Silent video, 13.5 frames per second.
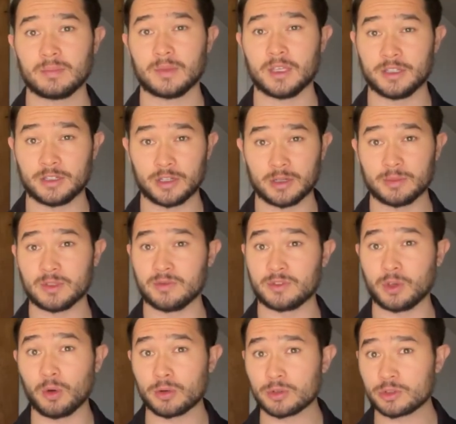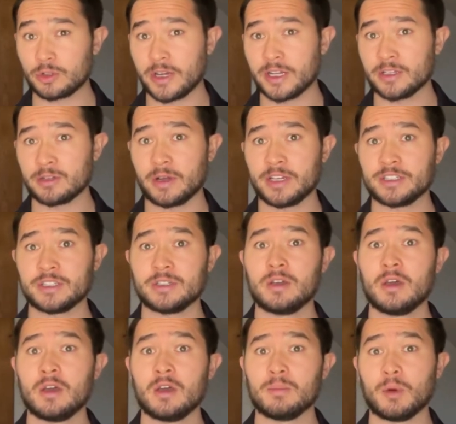In terms of total training duration,
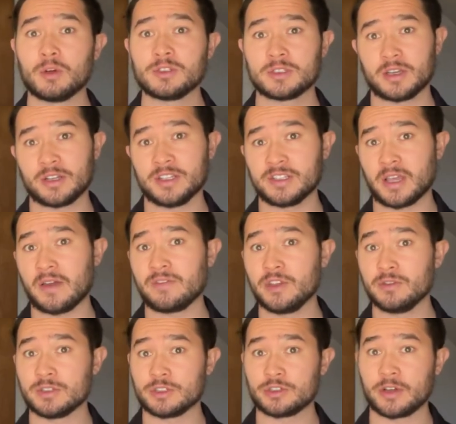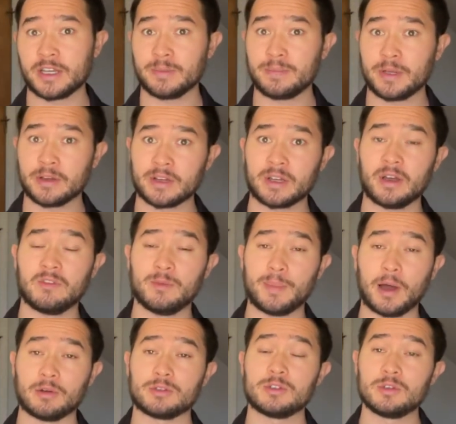most studies have used a training period of
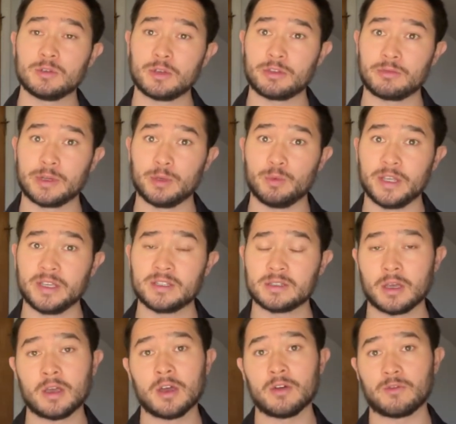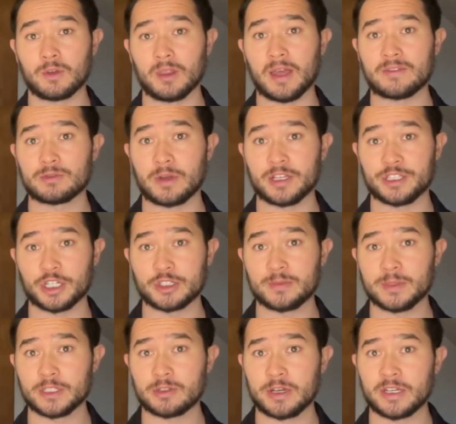about 2 to 3 weeks for left-right
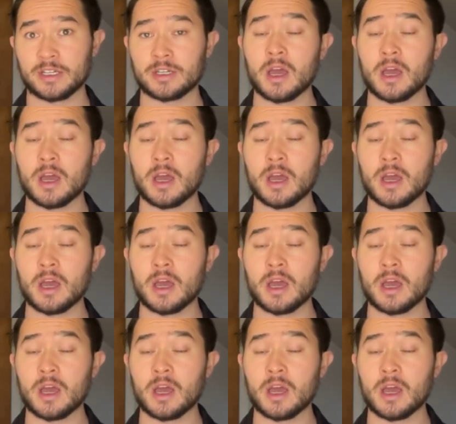judgment training